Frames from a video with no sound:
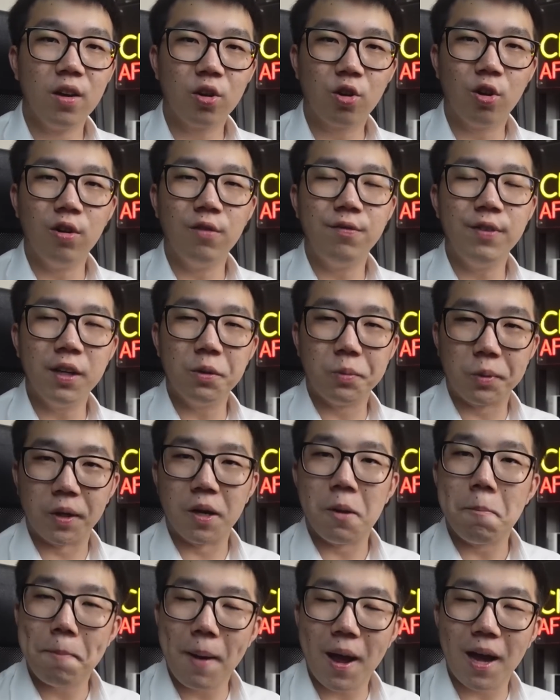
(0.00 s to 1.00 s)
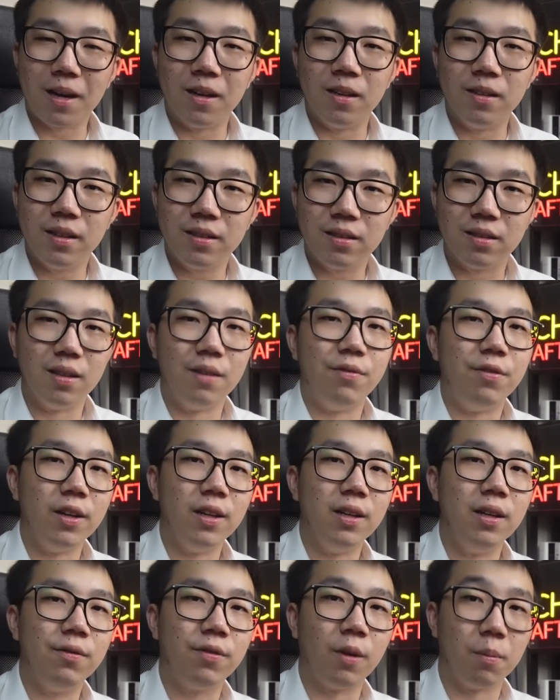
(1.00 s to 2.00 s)
COVID will impact earnings
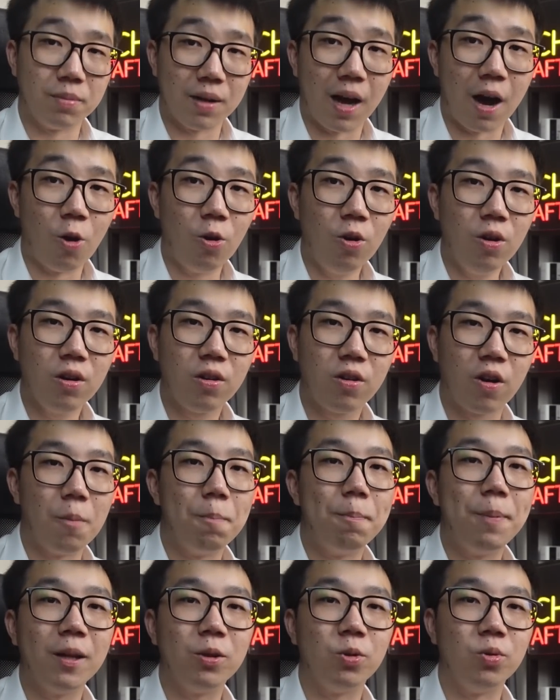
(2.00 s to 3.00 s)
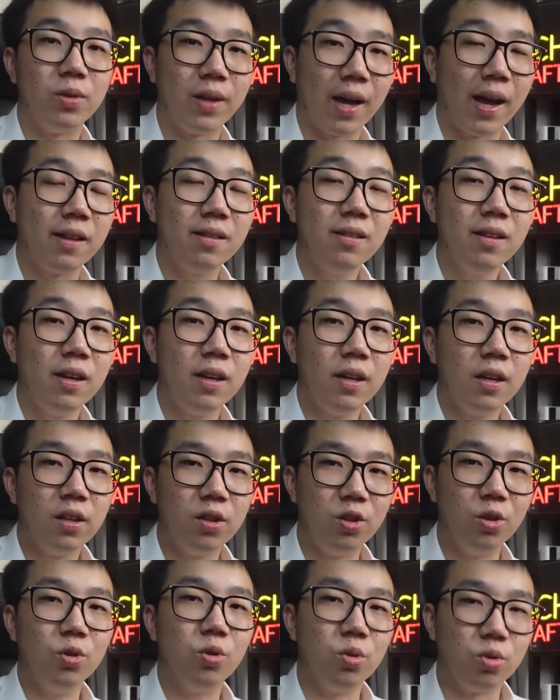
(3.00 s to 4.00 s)
differently from now compared to then
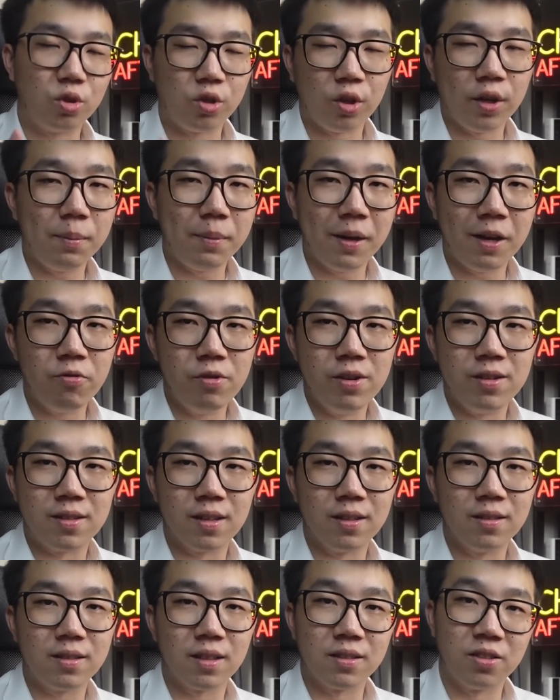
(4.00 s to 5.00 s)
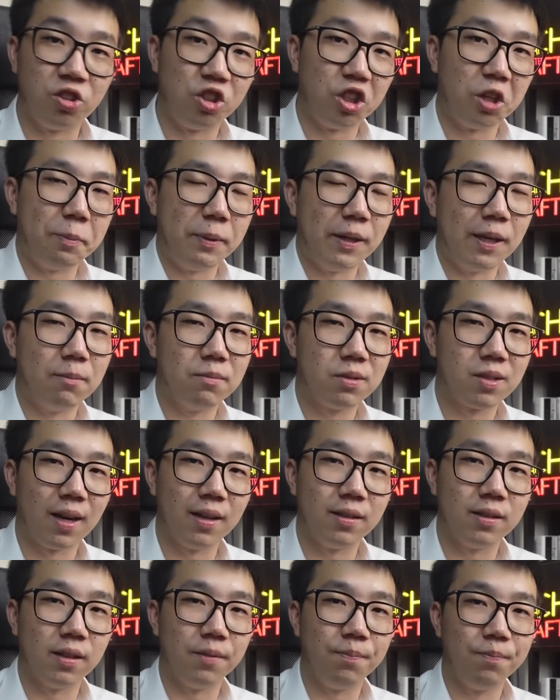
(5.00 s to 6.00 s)
due to three main reasons as JPM
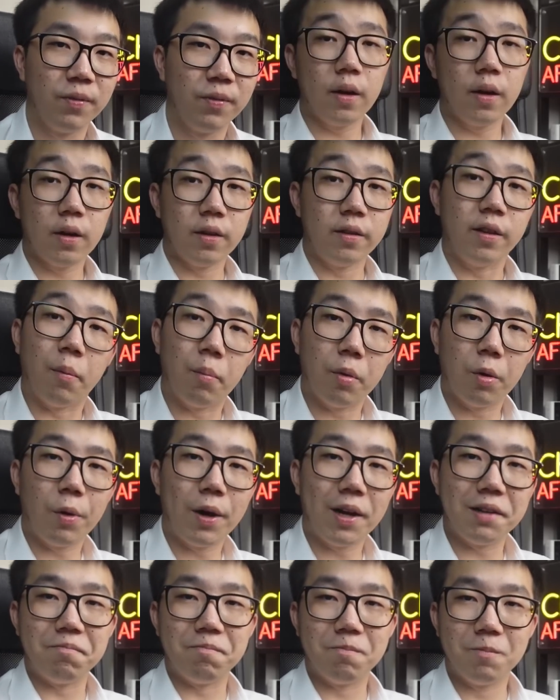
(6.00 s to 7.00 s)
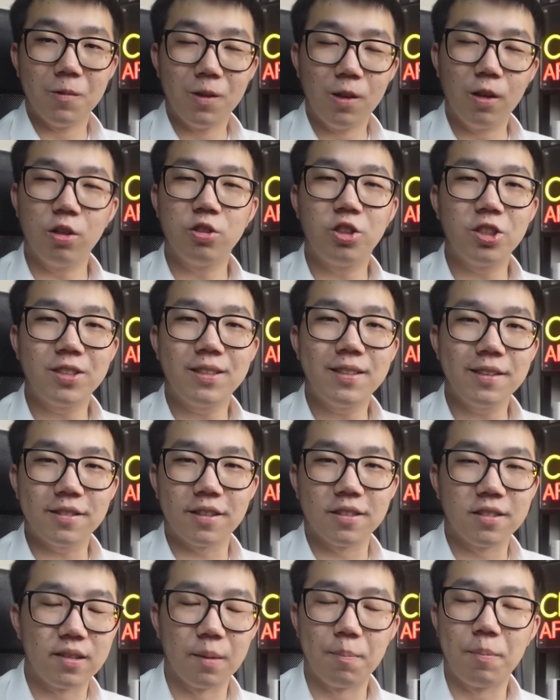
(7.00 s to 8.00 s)
cited. Number 1, logistics
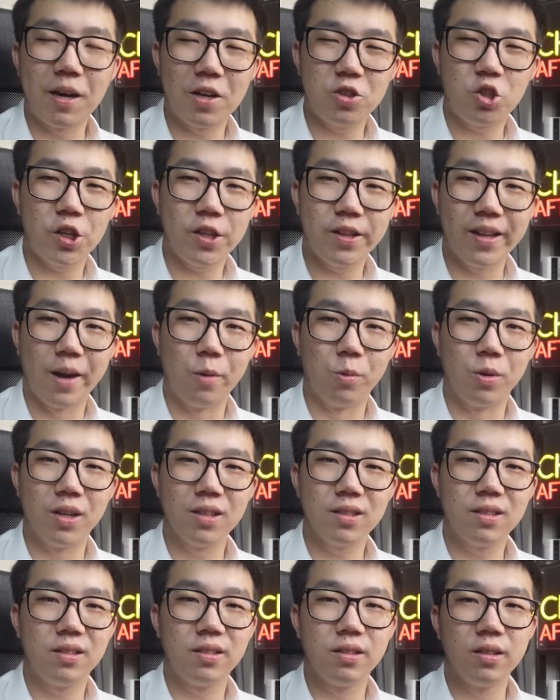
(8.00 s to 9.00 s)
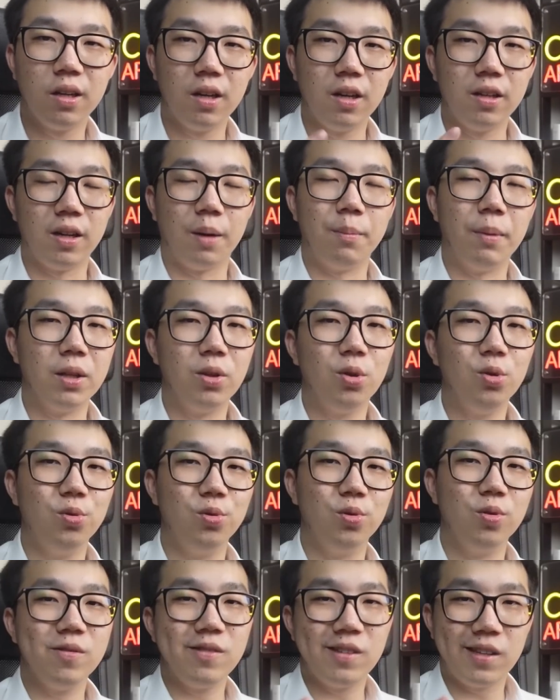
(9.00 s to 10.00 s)
and supply chain networks. Number
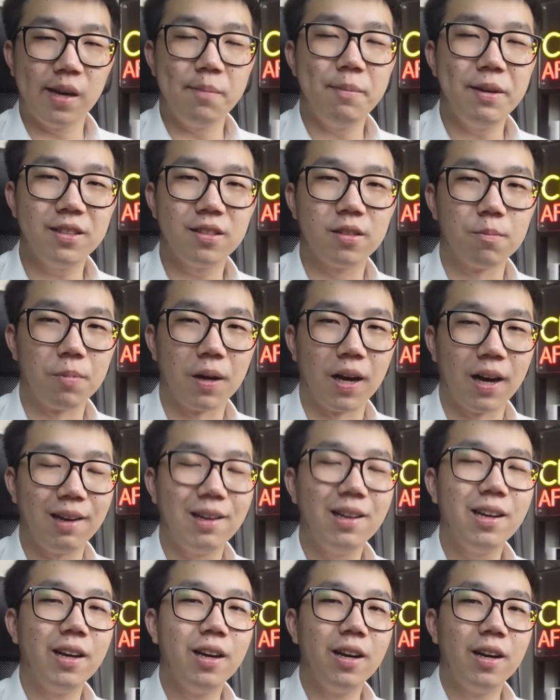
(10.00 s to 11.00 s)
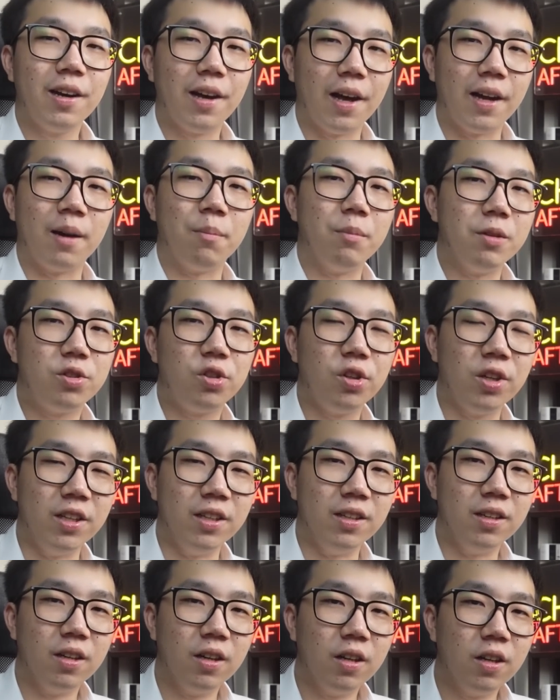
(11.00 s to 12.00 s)
2, gaming supply. And number
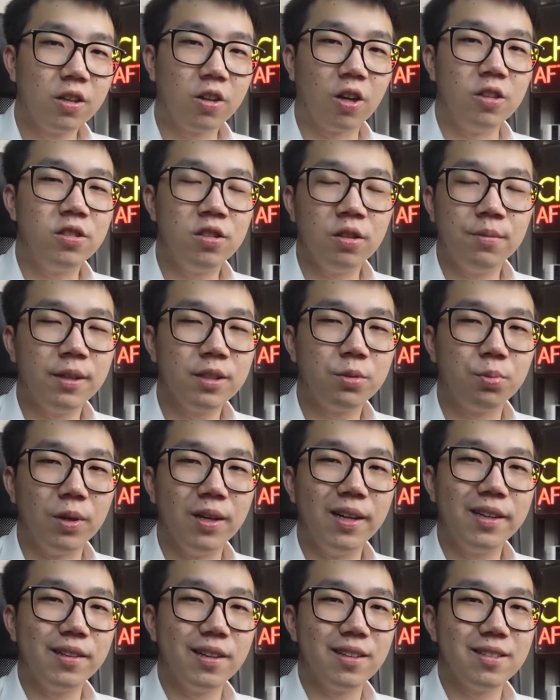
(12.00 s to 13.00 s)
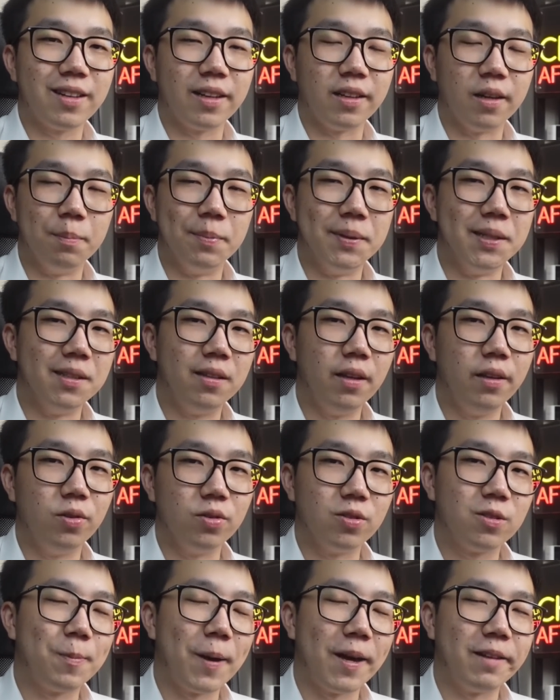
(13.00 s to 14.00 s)
3, consumers' willingness and ability to
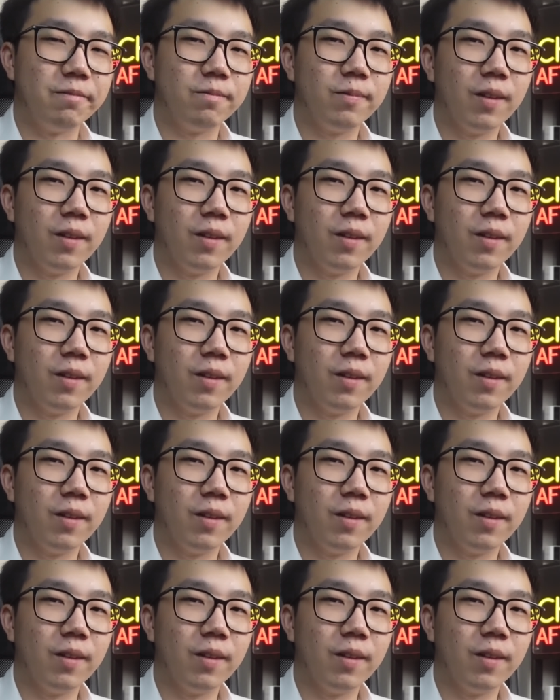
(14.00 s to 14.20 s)
spend.